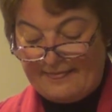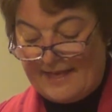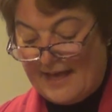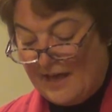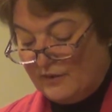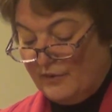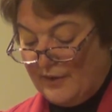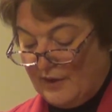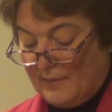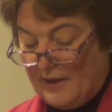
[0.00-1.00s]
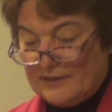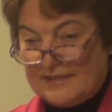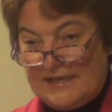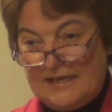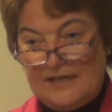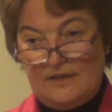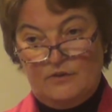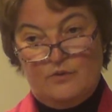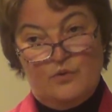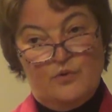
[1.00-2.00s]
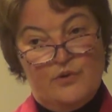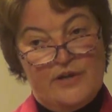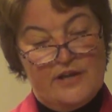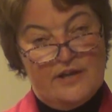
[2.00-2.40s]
the other thing about sending it through